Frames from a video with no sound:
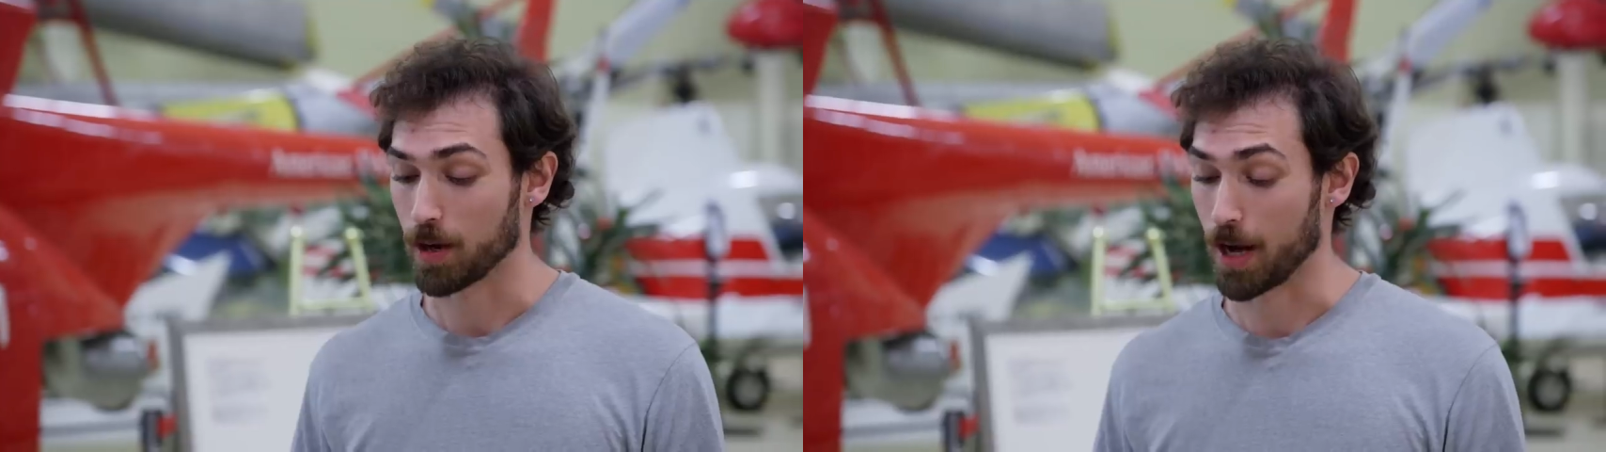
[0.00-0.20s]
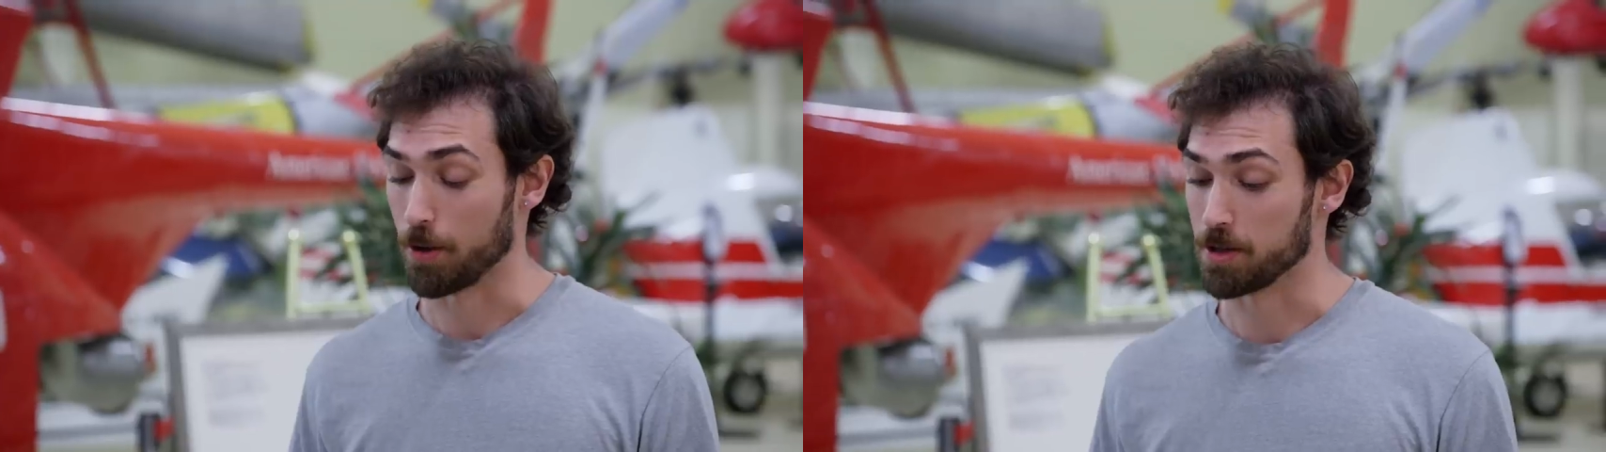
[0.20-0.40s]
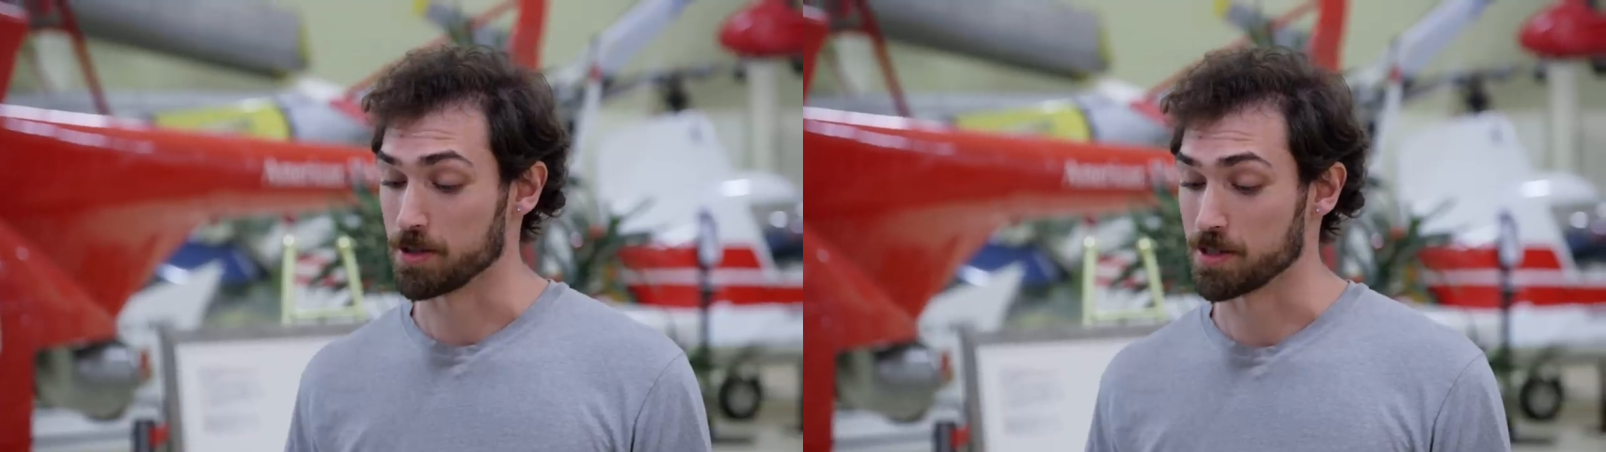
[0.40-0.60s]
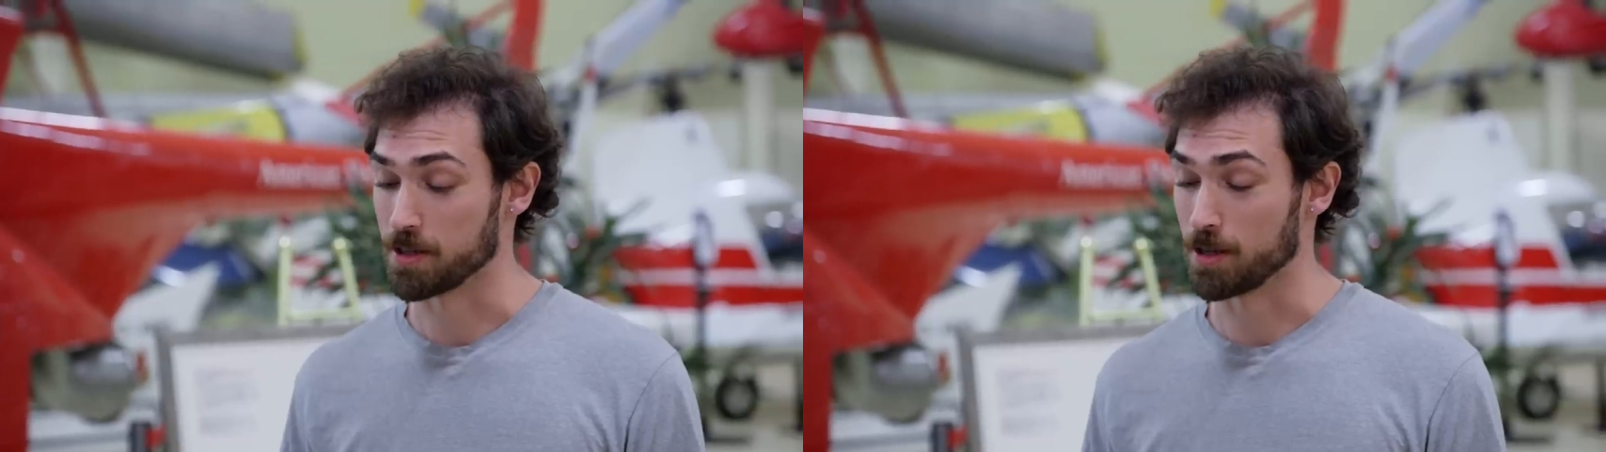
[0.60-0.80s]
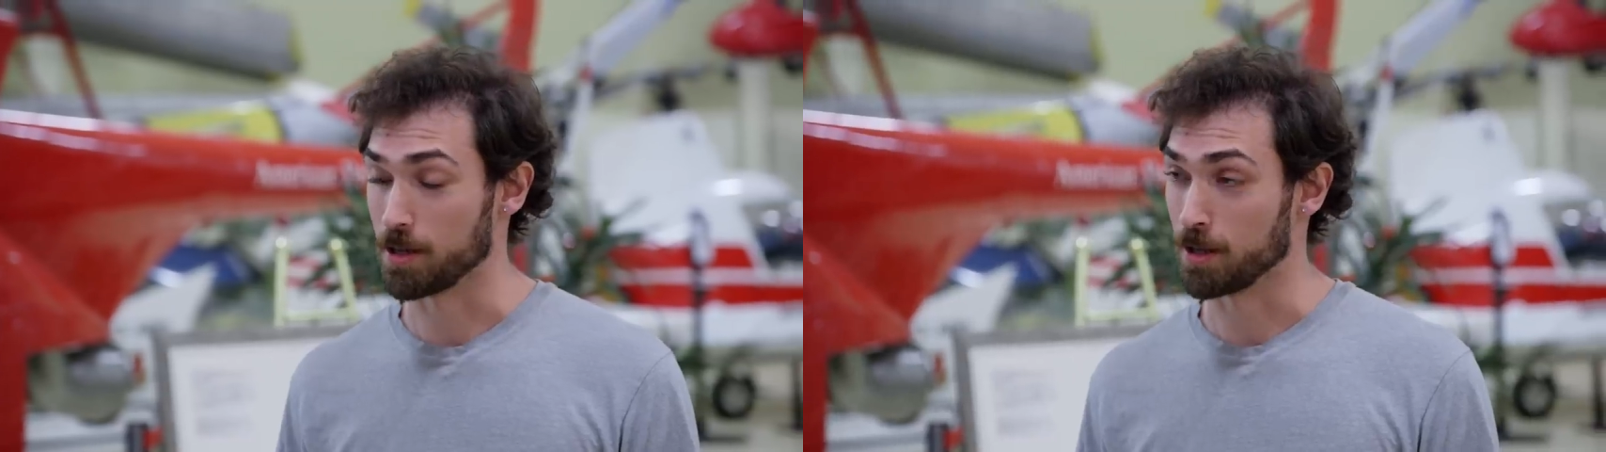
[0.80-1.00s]
How does
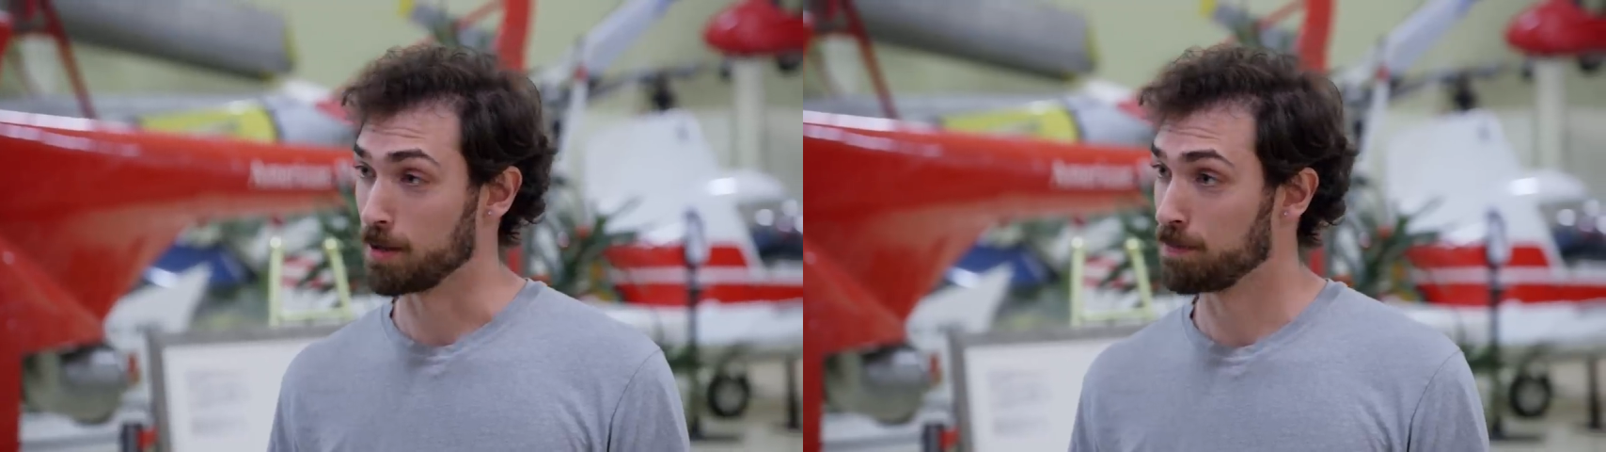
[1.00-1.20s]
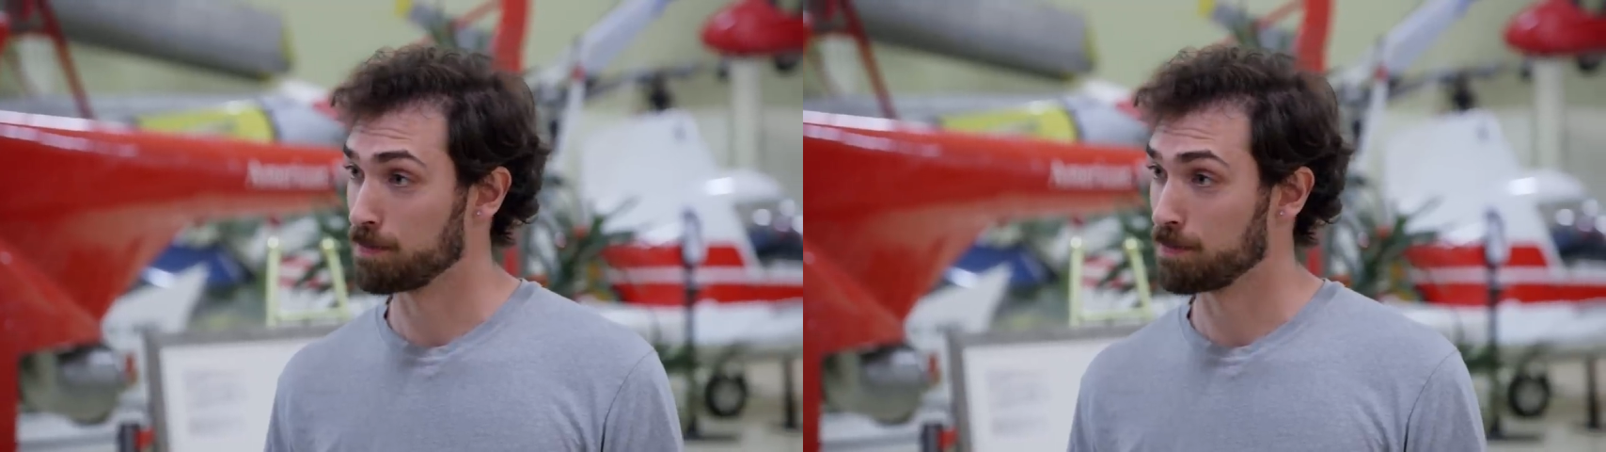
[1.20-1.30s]
uh,